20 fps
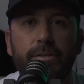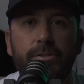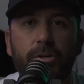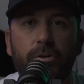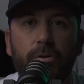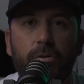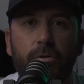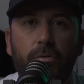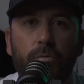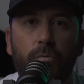
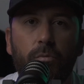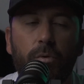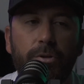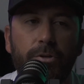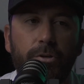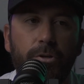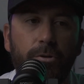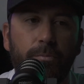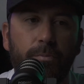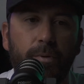So when
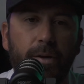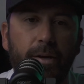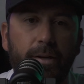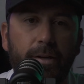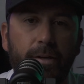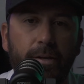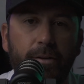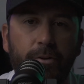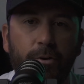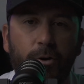you
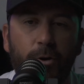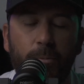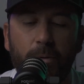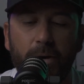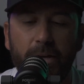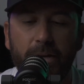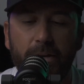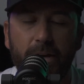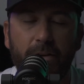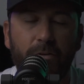play
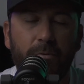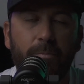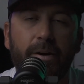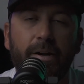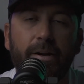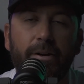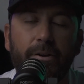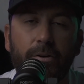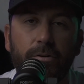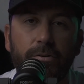normally,
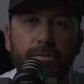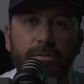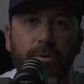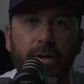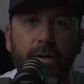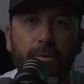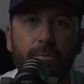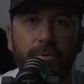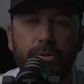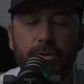everybody knows,
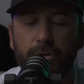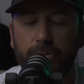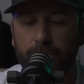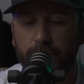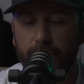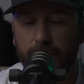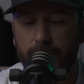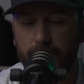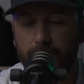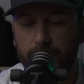right? When you
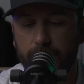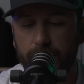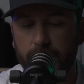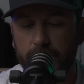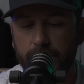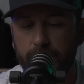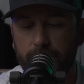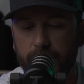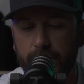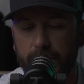play your
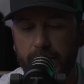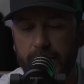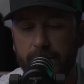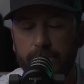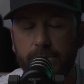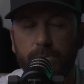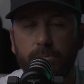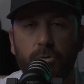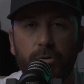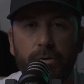district
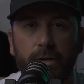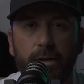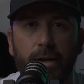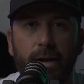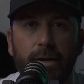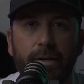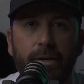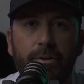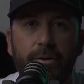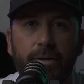games, more than
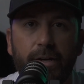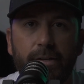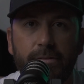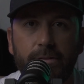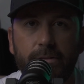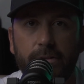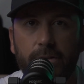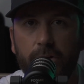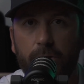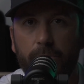likely you're going to
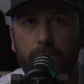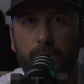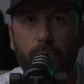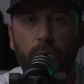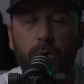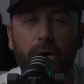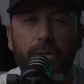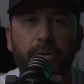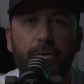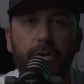see the number
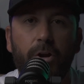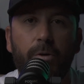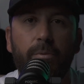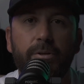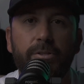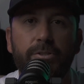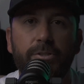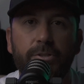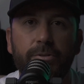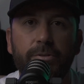one, the
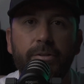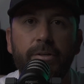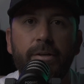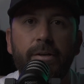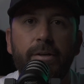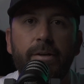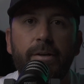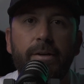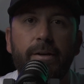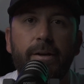number two.
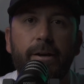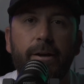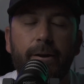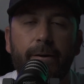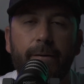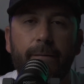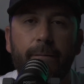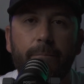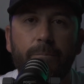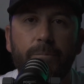
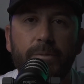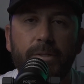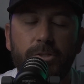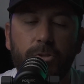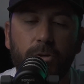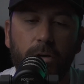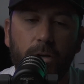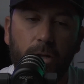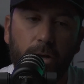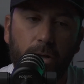
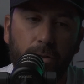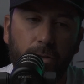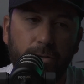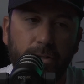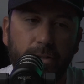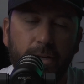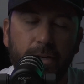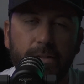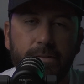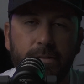So a lot of
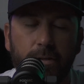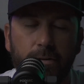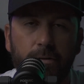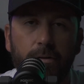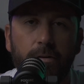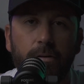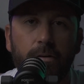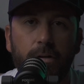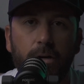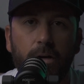those kids
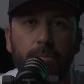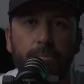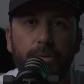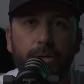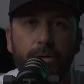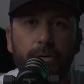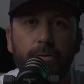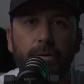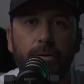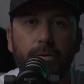are up
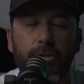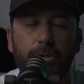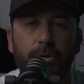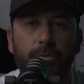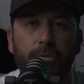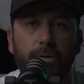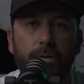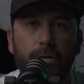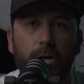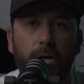there, they're
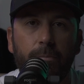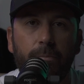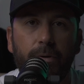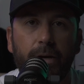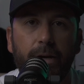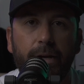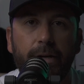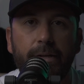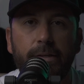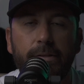throwing upper
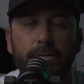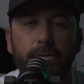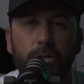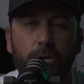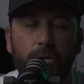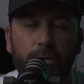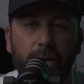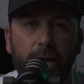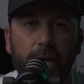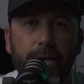80s,
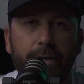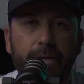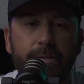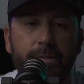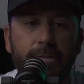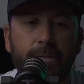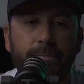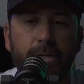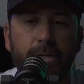low 90s.